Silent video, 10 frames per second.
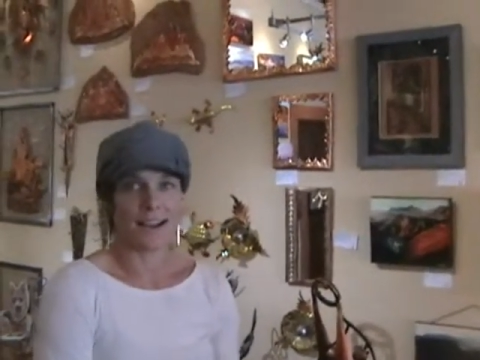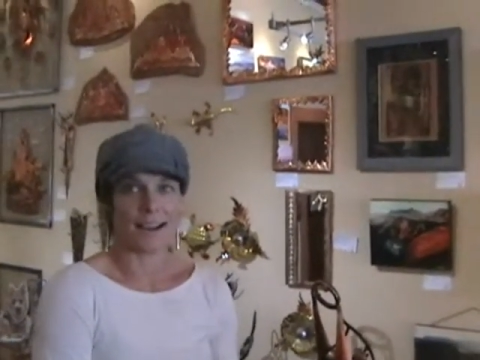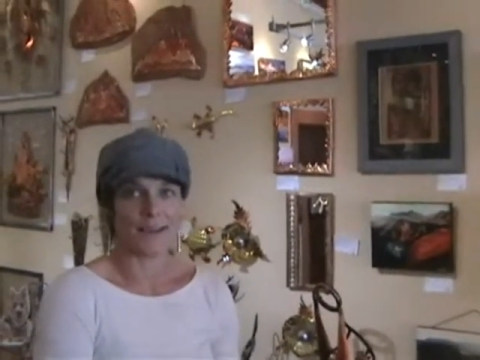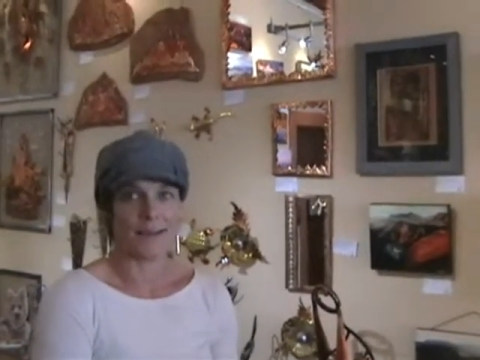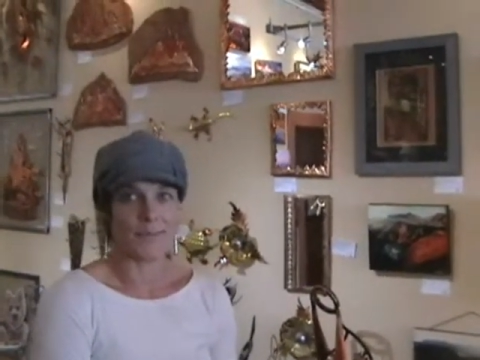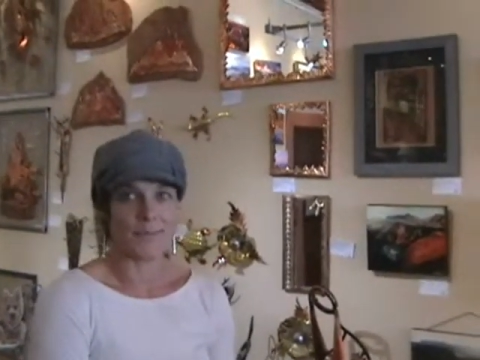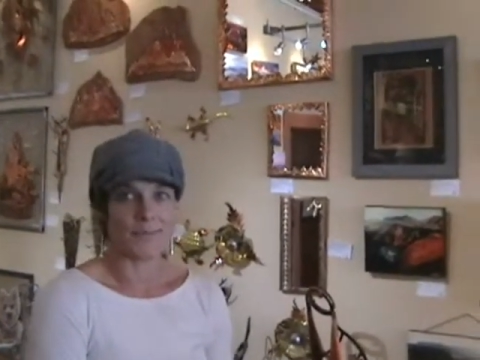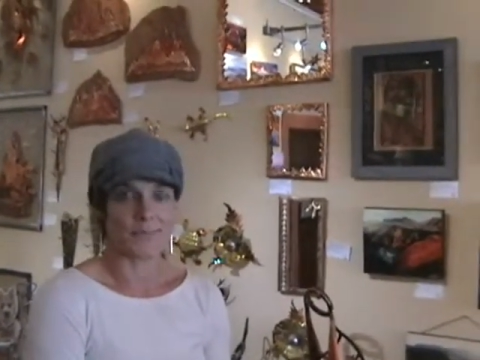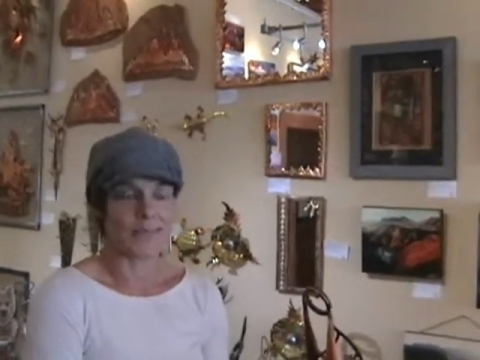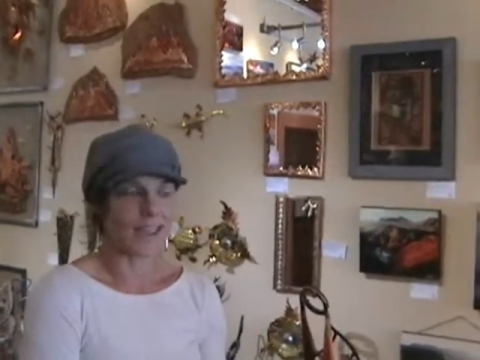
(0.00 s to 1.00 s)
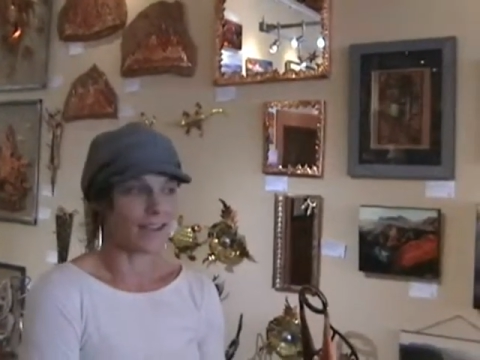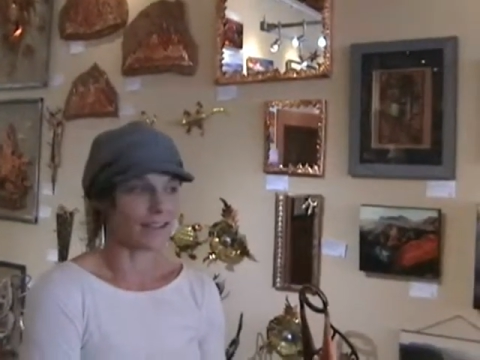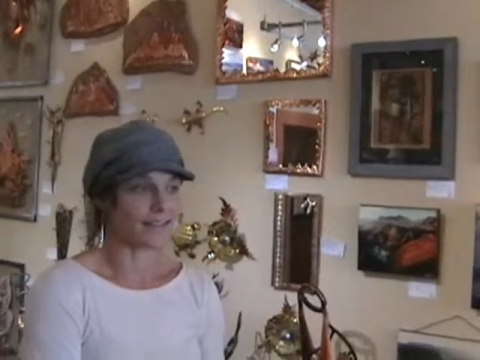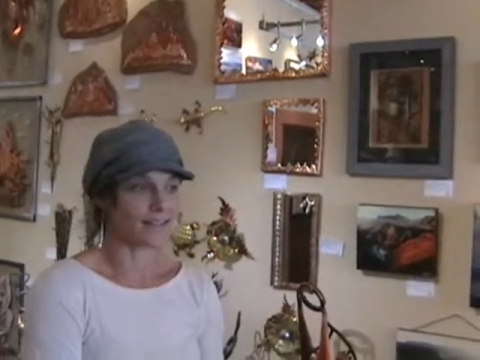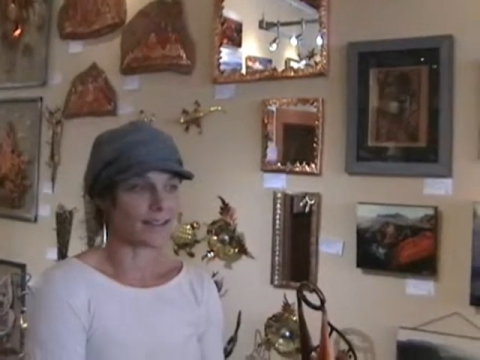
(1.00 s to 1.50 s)
Um,
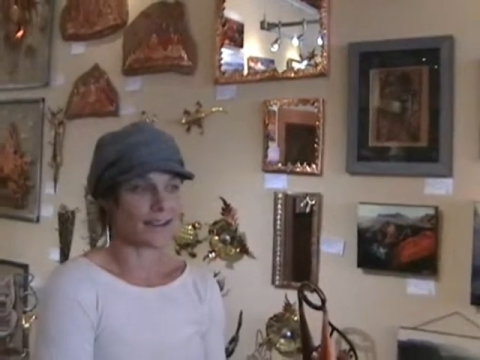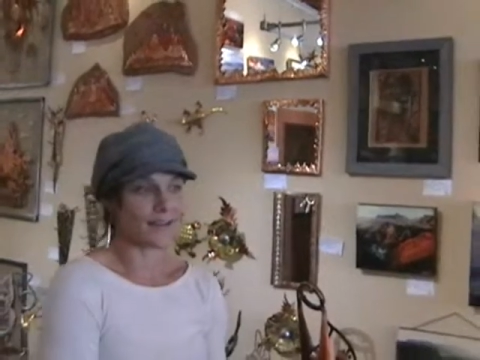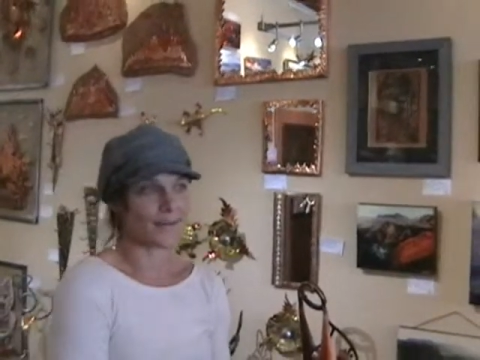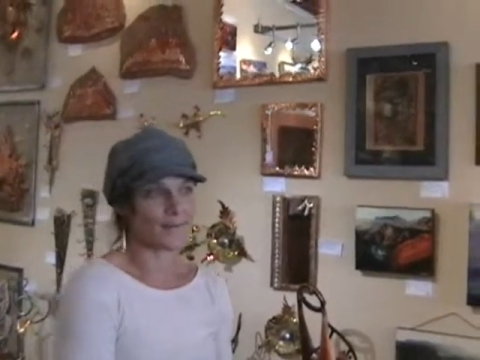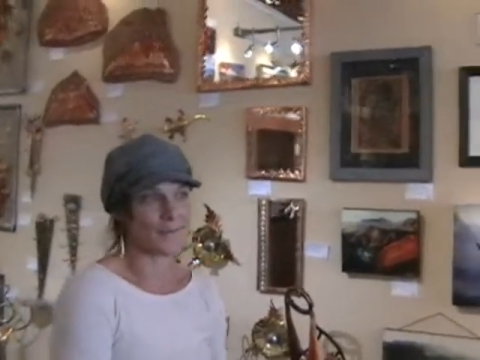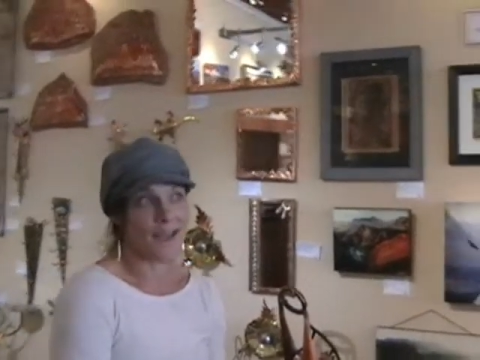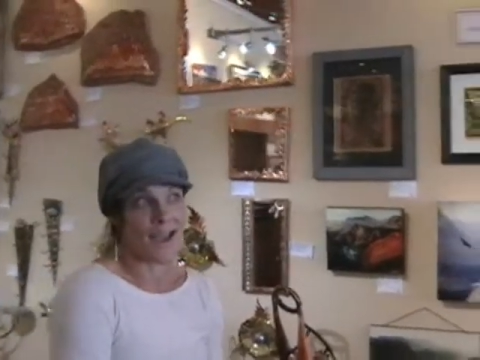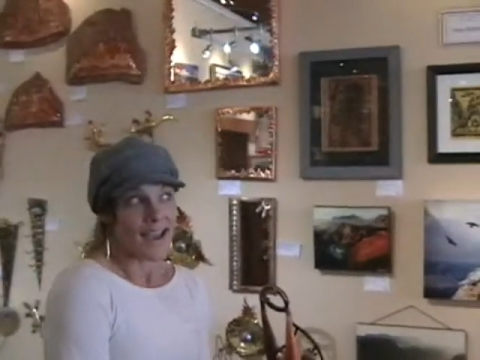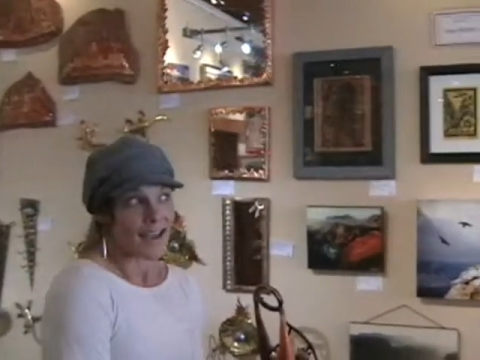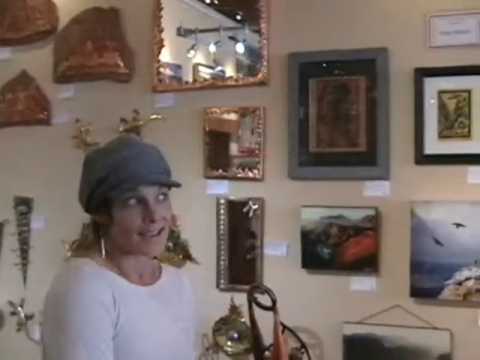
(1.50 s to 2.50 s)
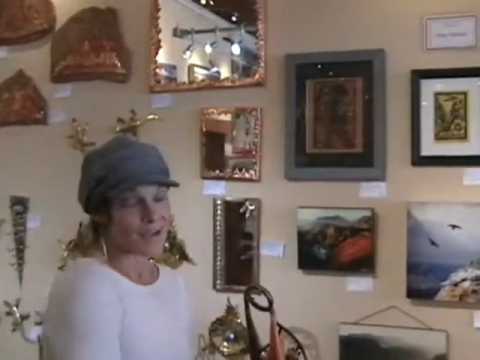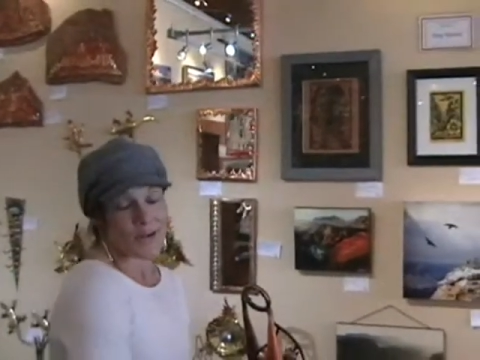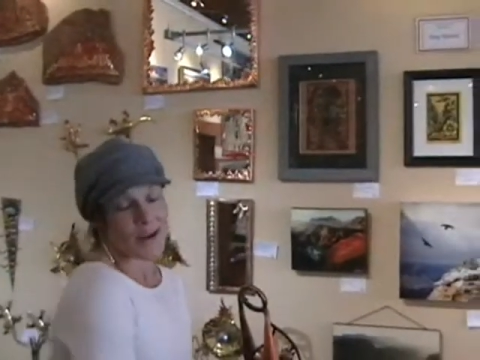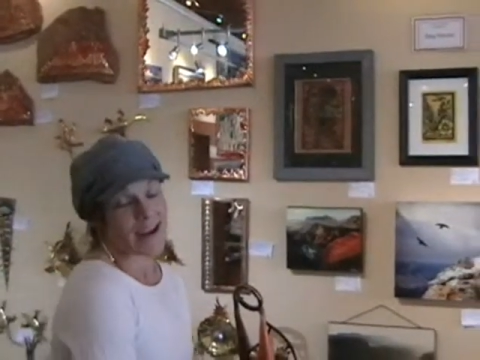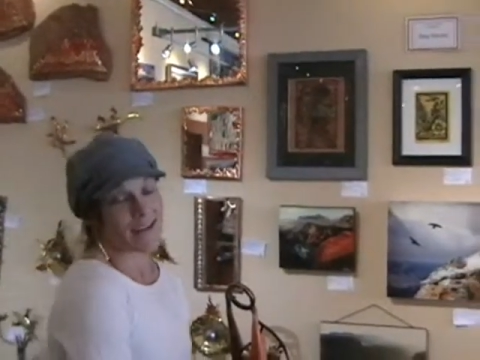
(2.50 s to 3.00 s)
and um, and so
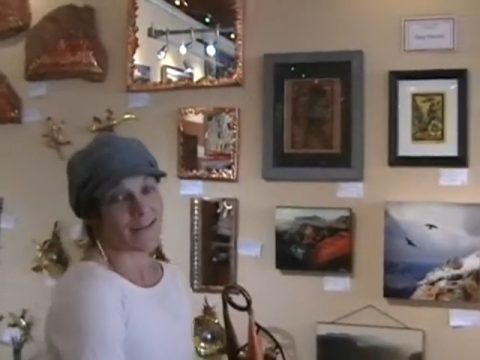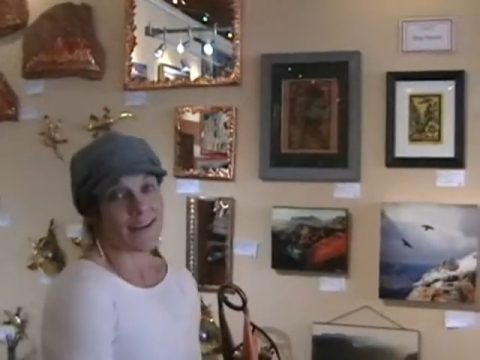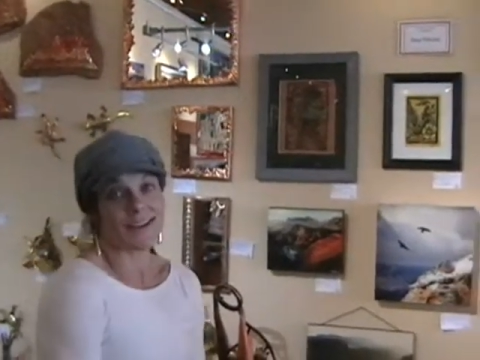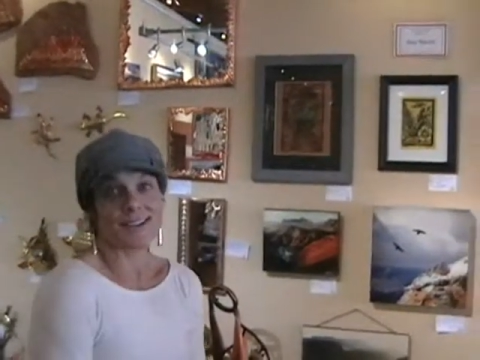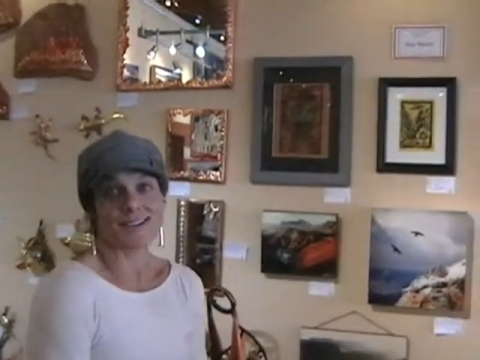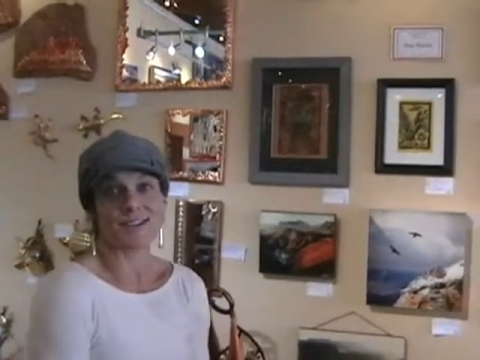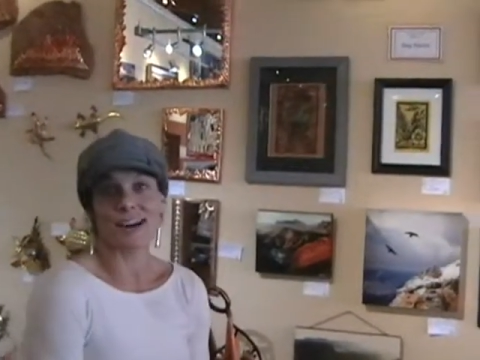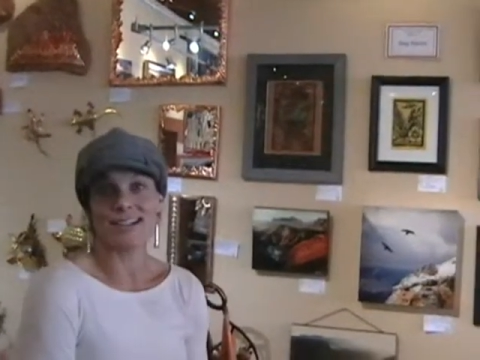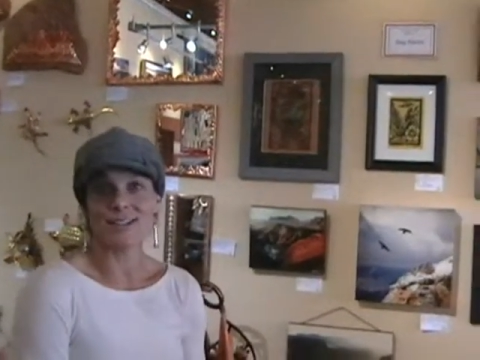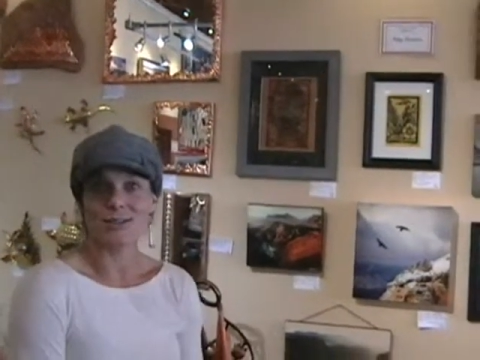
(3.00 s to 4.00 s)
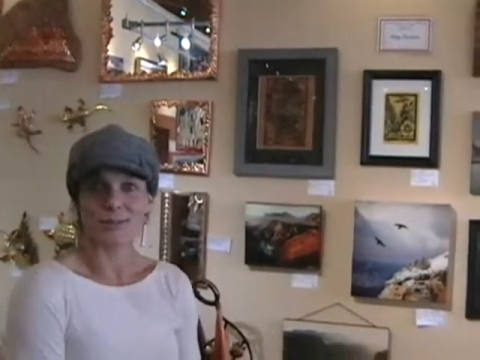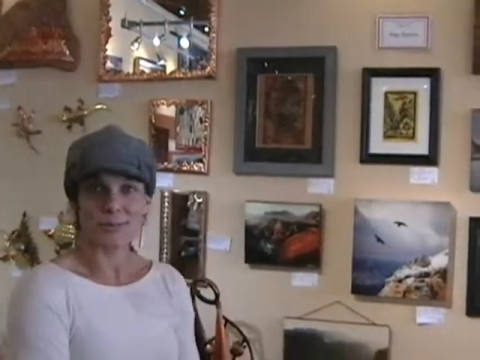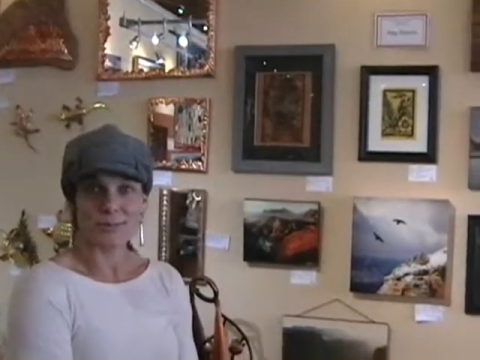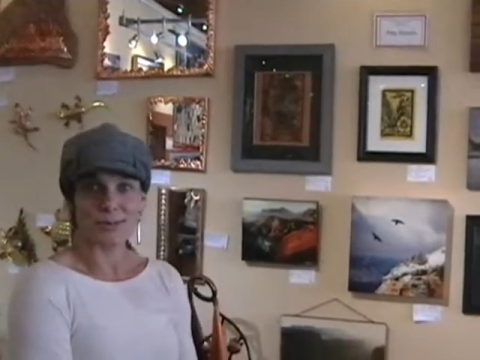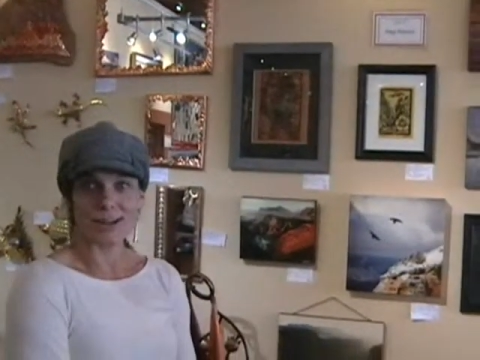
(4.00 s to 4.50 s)
I've tried to
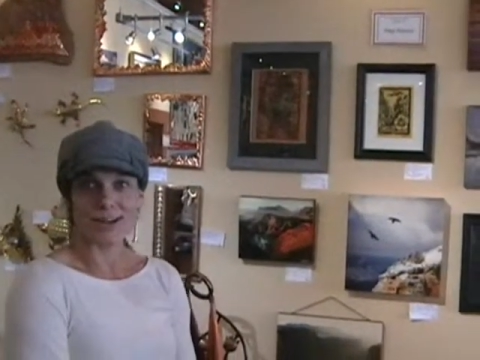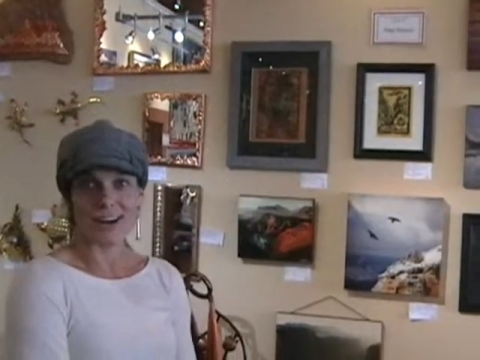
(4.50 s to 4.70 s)
bring